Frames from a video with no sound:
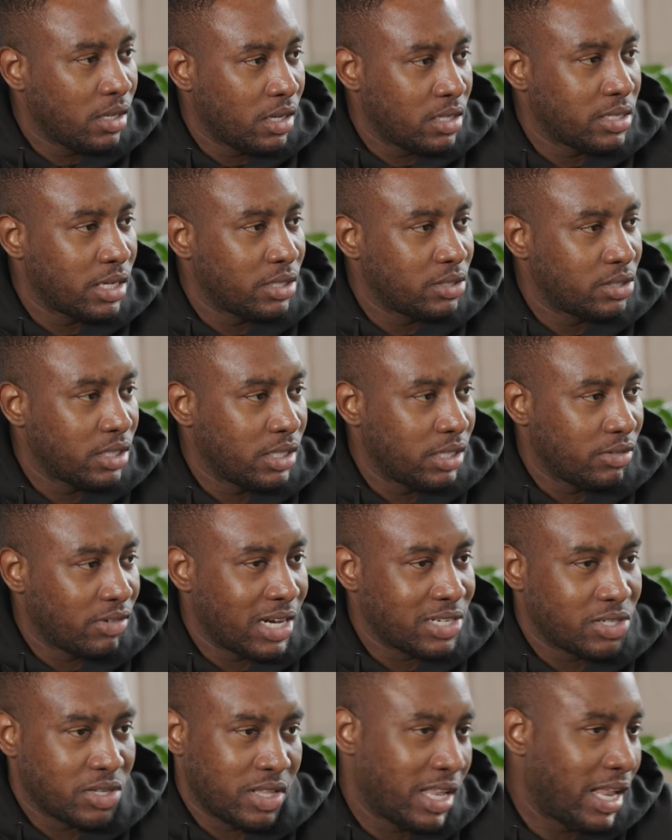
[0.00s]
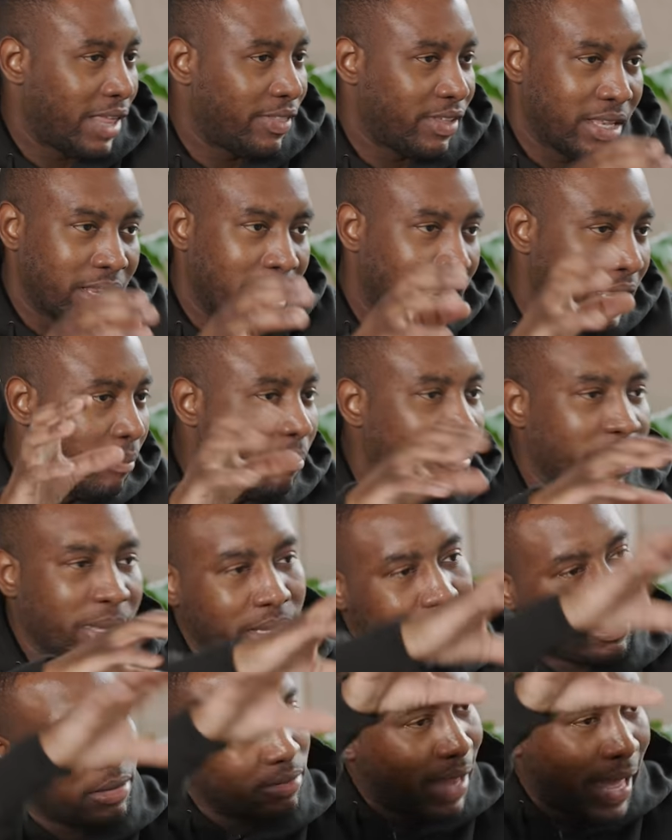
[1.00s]
okay. essentially, right? So they're like the
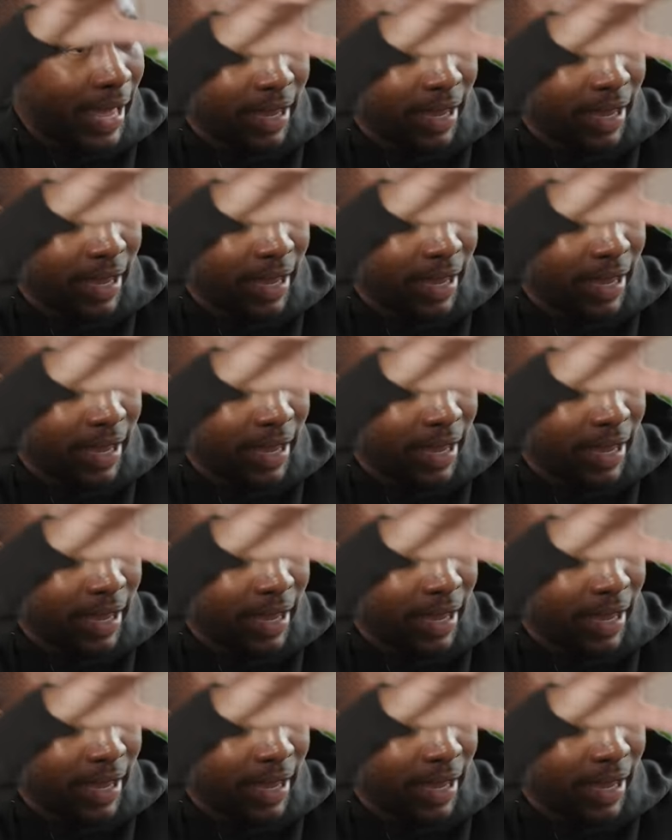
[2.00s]
Olympic